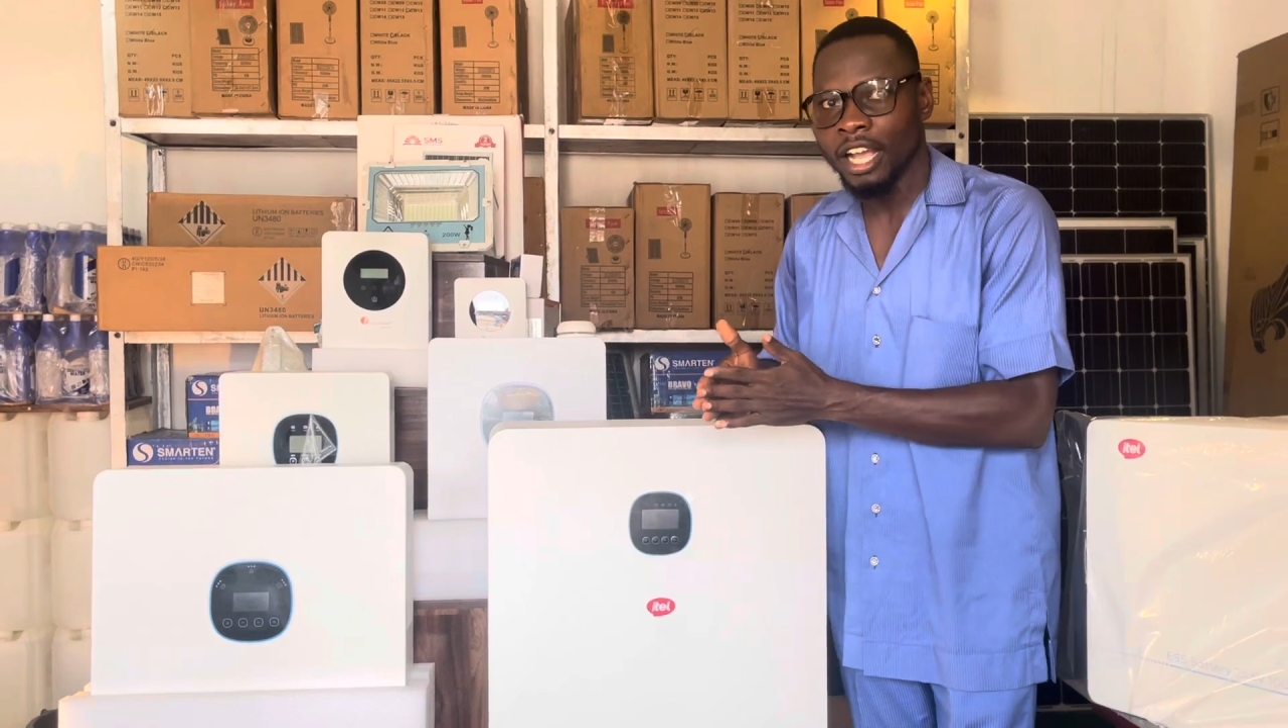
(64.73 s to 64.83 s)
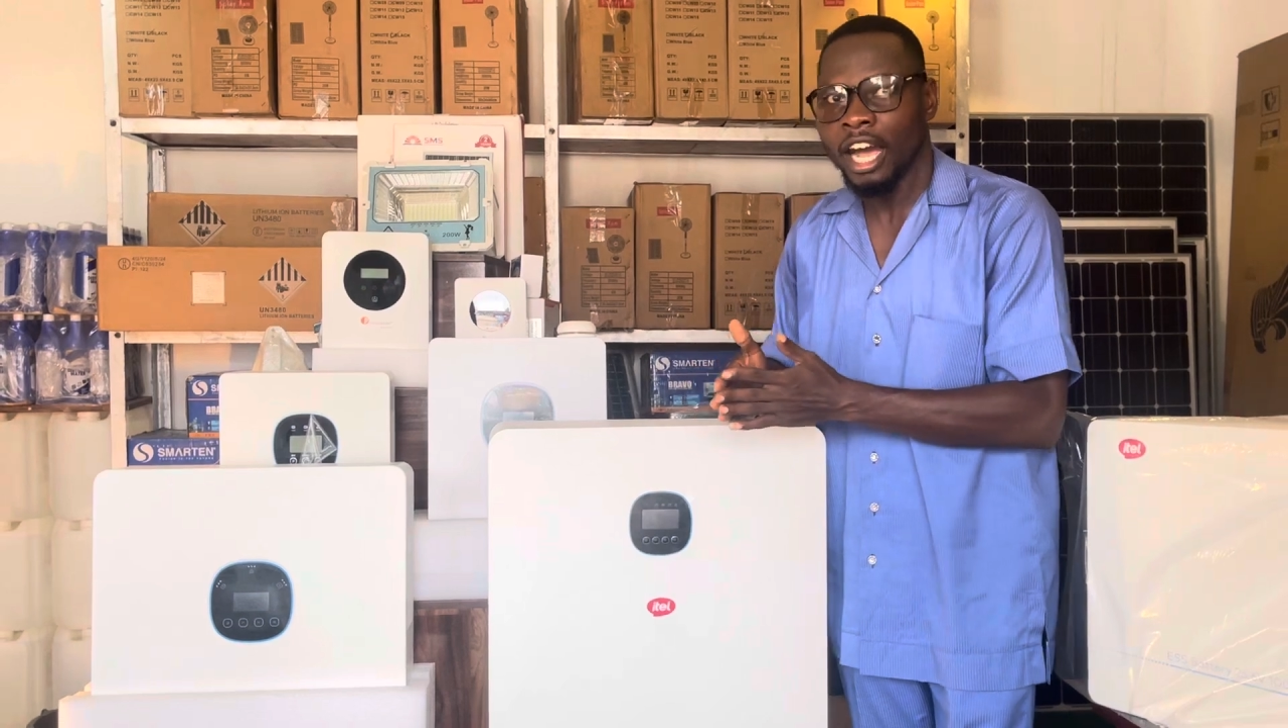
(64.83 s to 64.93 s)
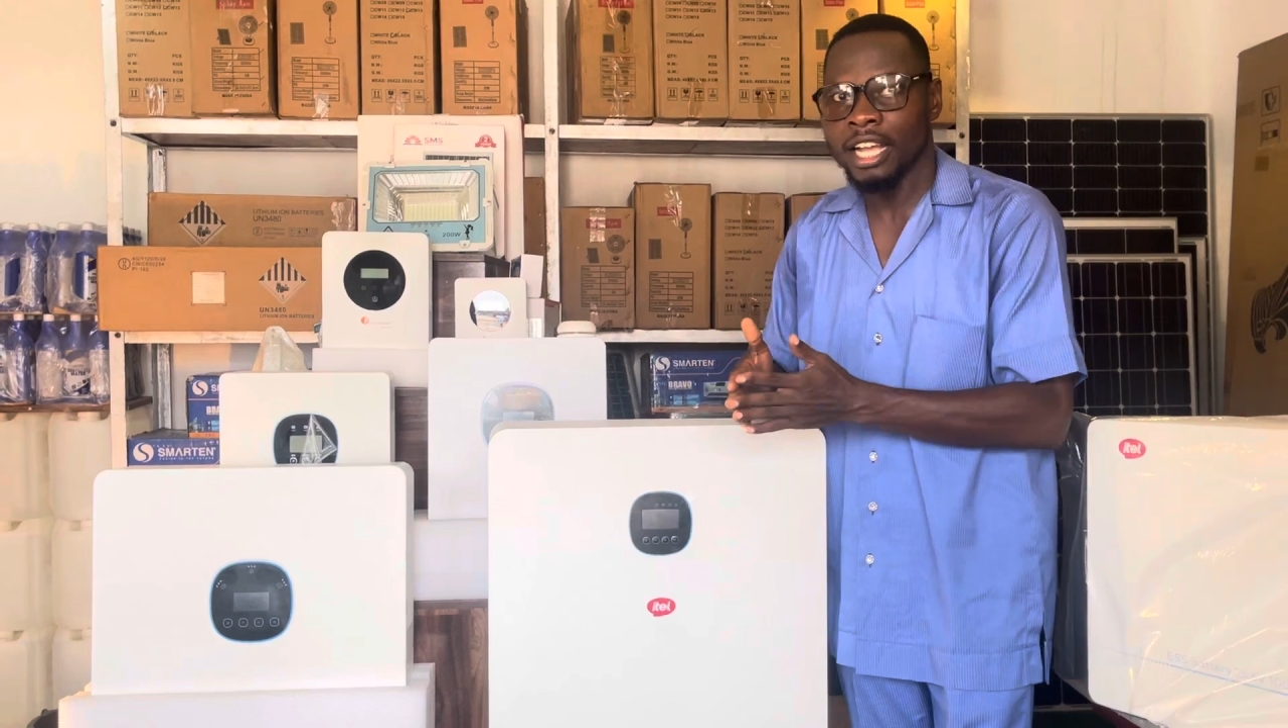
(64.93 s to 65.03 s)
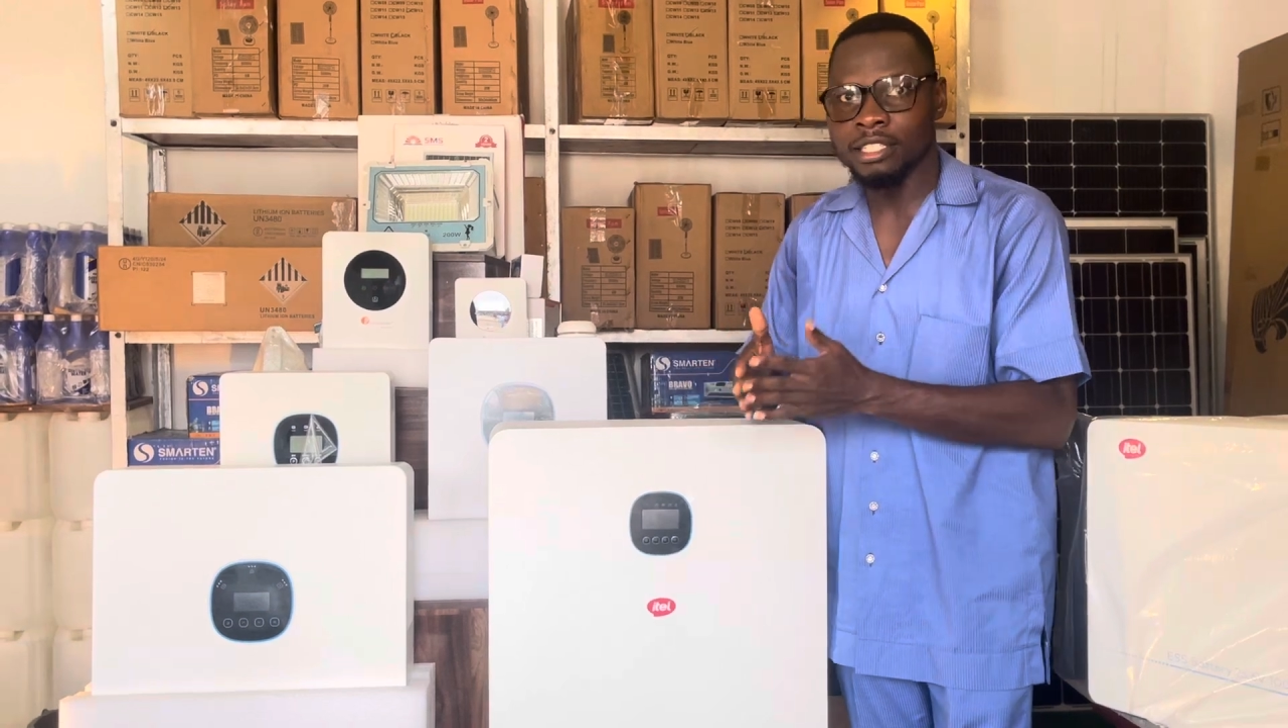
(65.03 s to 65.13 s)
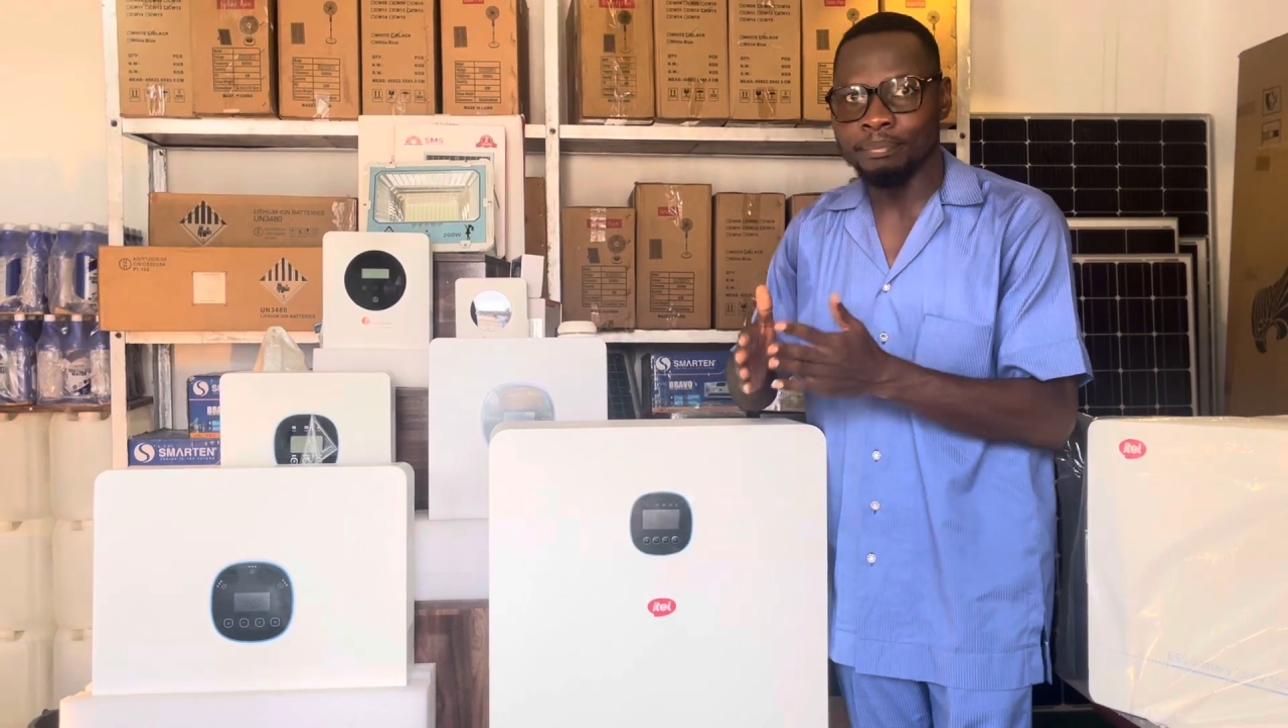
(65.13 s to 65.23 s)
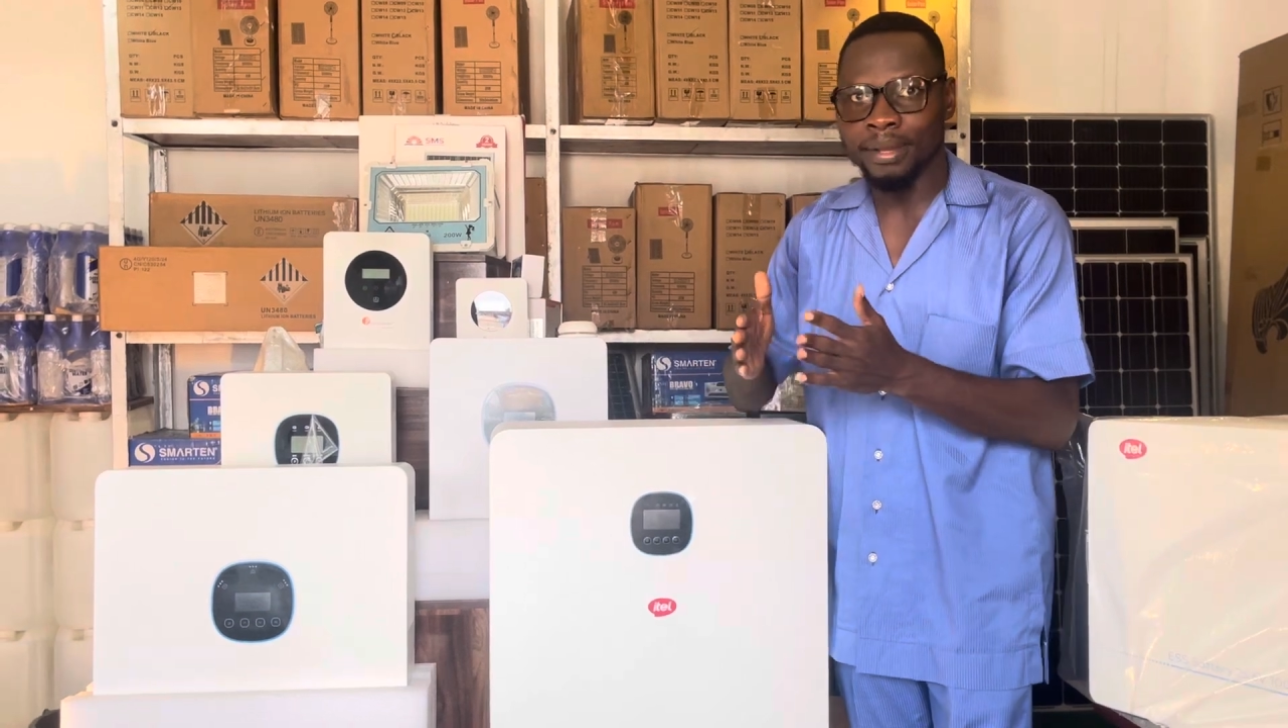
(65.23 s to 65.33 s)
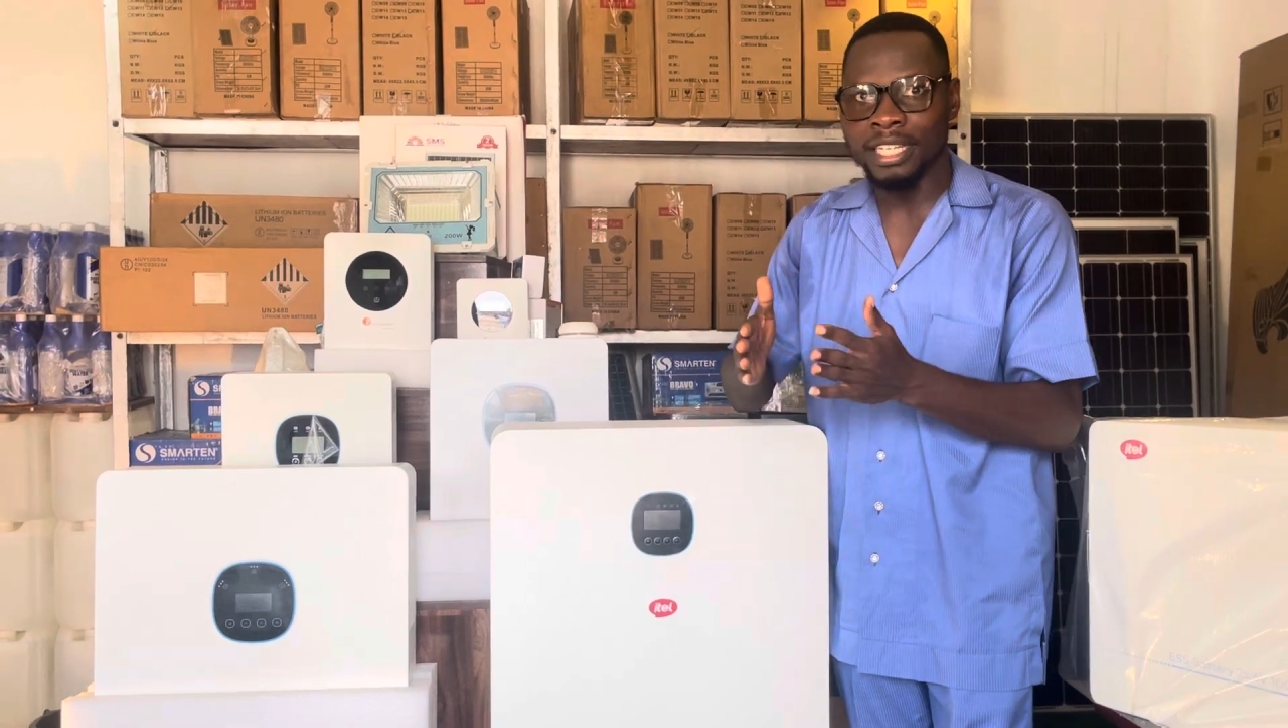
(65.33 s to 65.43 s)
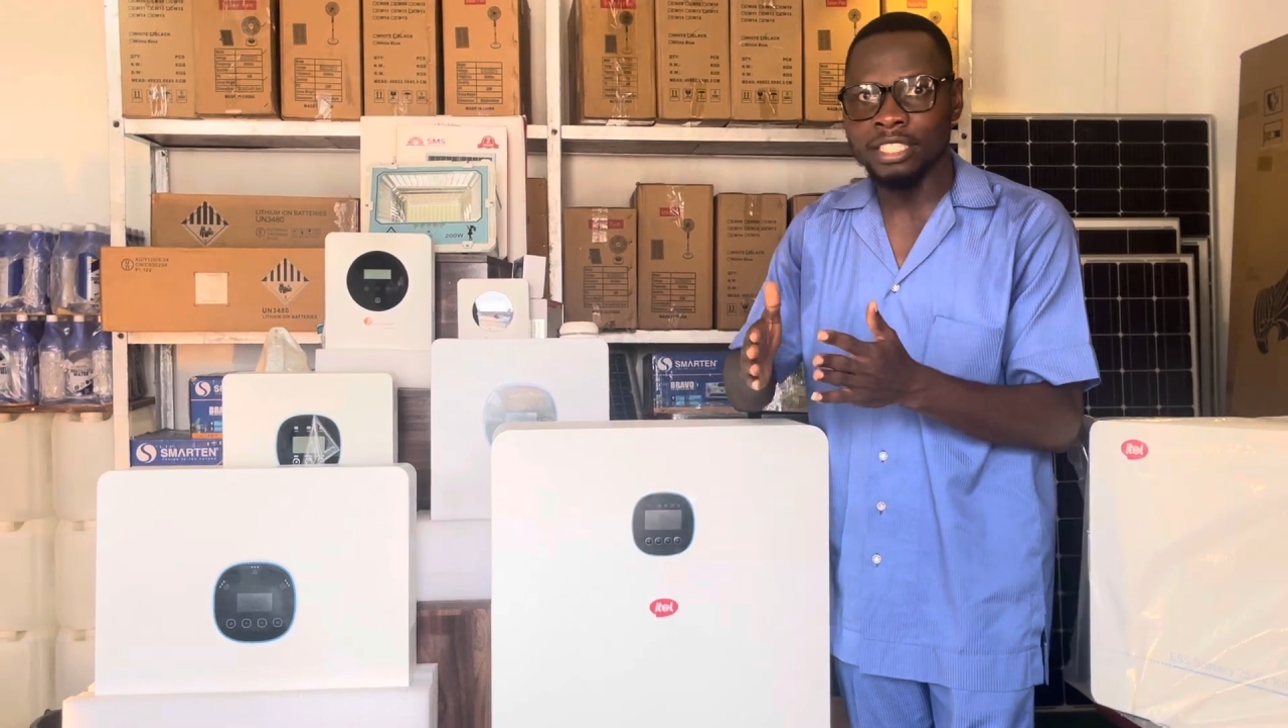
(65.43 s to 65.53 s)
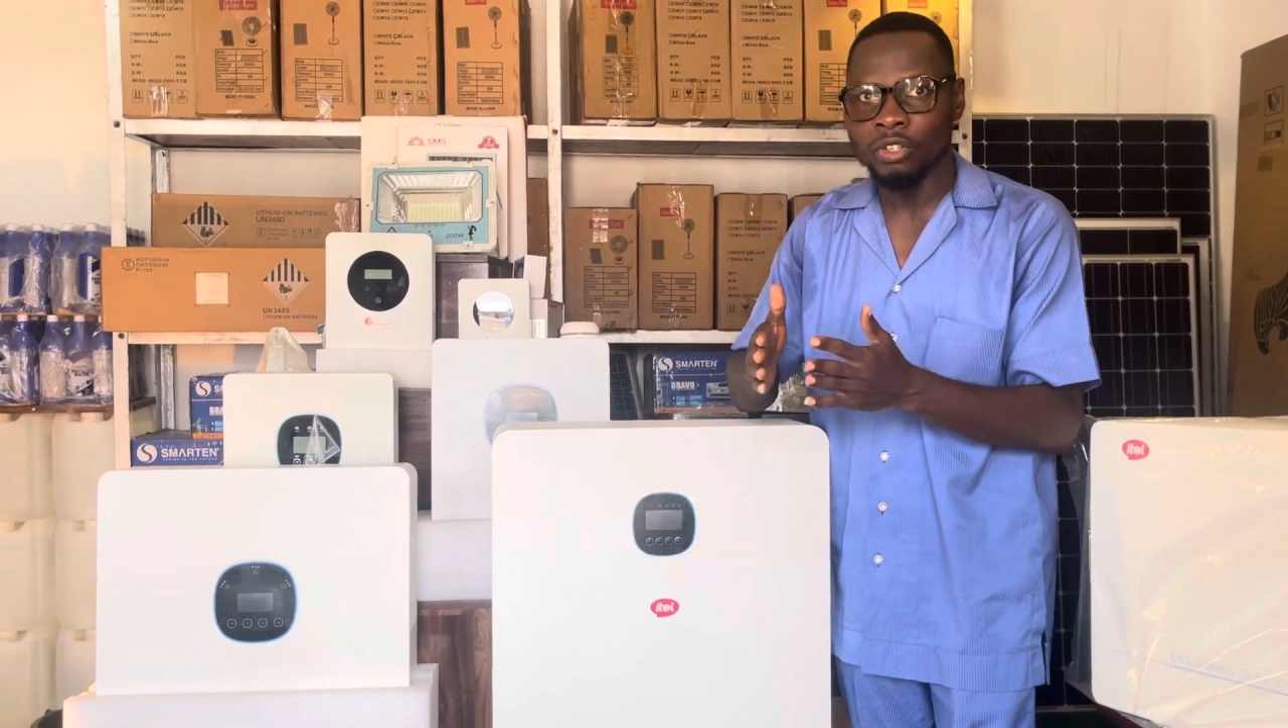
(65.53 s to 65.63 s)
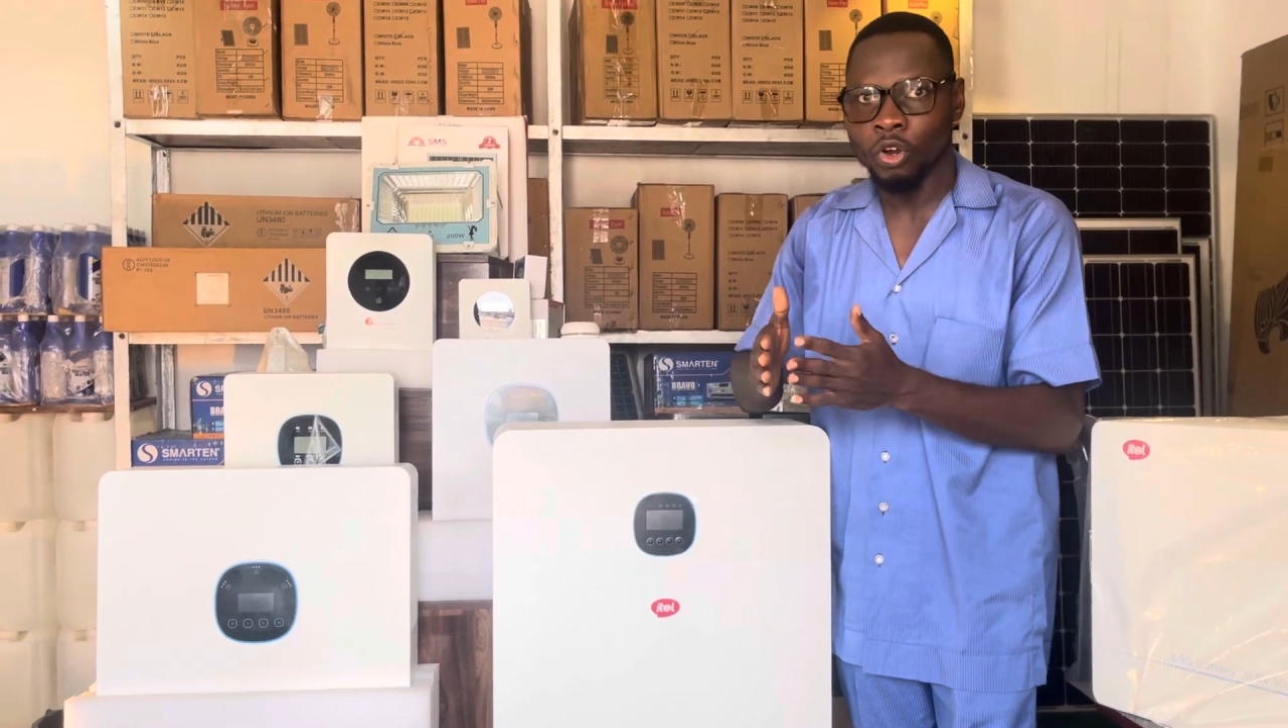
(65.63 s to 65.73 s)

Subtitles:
hours depending